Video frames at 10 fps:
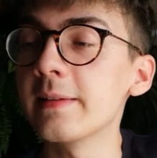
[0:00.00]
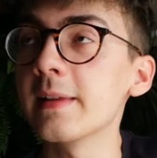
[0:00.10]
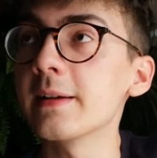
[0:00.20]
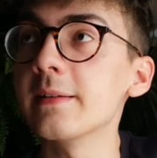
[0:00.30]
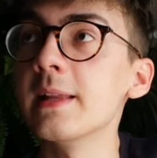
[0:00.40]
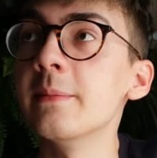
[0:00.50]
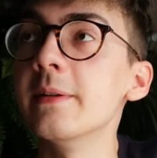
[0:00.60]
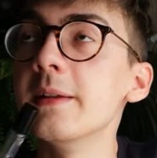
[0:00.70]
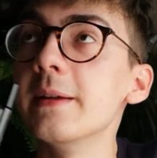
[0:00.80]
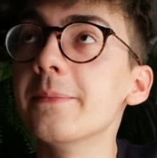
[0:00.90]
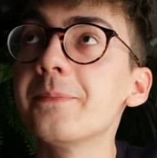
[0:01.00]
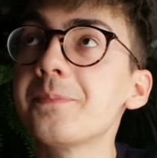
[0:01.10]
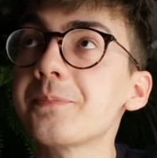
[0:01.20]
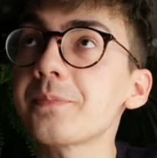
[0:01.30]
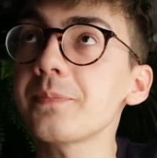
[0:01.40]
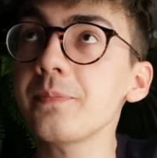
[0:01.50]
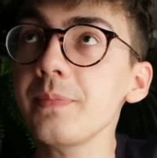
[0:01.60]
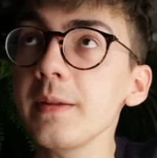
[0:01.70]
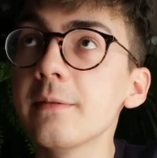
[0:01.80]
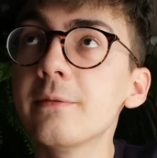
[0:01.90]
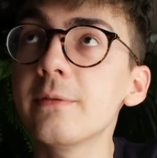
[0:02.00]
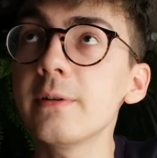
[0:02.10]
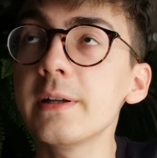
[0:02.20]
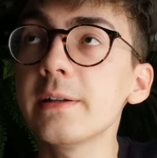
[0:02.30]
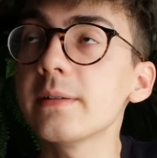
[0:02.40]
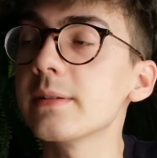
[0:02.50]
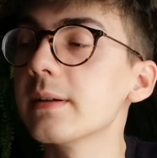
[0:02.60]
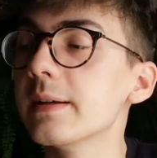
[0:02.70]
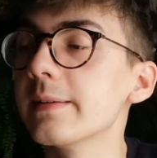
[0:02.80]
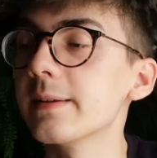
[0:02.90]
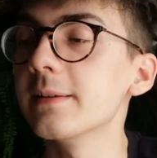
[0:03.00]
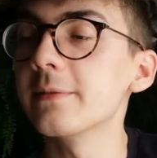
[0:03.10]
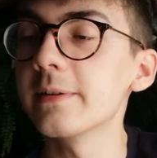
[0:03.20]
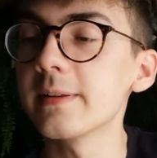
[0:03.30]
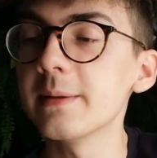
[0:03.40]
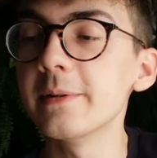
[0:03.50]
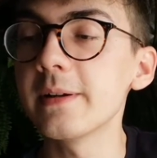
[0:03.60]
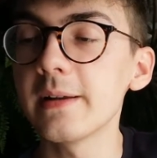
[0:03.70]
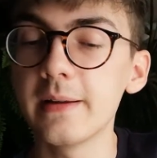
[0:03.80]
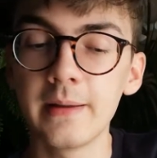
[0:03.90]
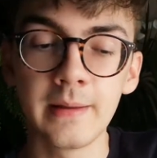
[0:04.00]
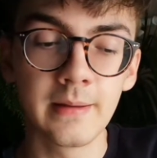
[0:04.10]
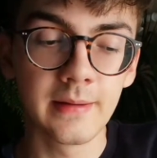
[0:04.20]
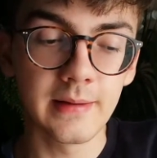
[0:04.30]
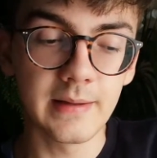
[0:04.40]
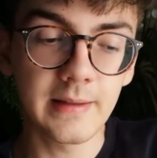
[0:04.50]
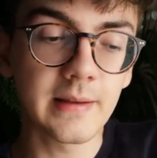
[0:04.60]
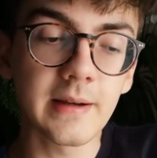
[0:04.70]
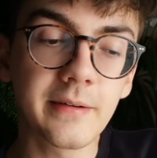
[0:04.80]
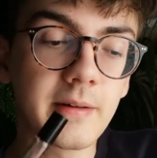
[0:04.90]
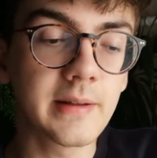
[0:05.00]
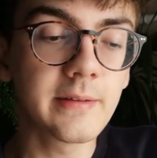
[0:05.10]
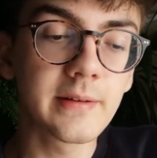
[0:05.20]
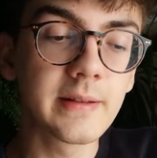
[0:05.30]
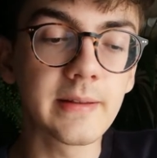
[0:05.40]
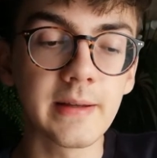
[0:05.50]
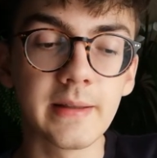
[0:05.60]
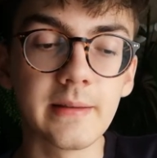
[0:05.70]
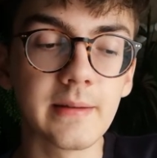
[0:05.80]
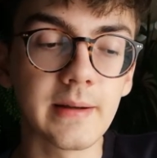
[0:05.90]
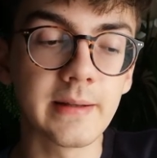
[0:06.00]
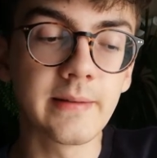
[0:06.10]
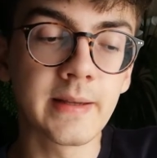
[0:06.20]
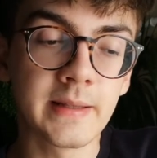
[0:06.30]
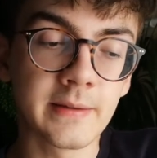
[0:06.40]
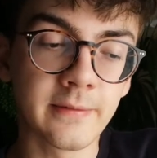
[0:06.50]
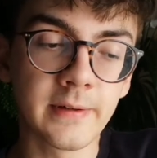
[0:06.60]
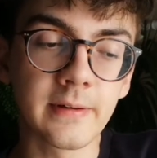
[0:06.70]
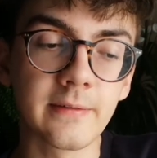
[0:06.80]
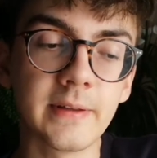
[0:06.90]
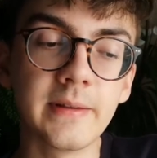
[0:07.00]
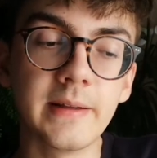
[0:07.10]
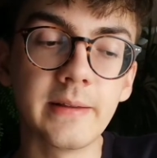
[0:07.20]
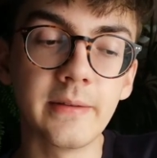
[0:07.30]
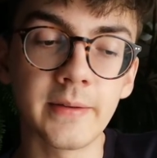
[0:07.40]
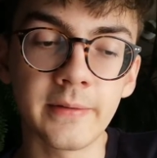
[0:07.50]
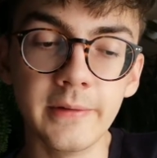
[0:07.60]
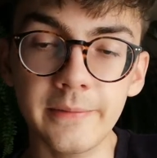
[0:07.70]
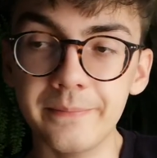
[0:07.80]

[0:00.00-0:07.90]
It's like a lemony, fresh scent for summer. And yeah, I really enjoyed it, and I decided to wear it one day to school.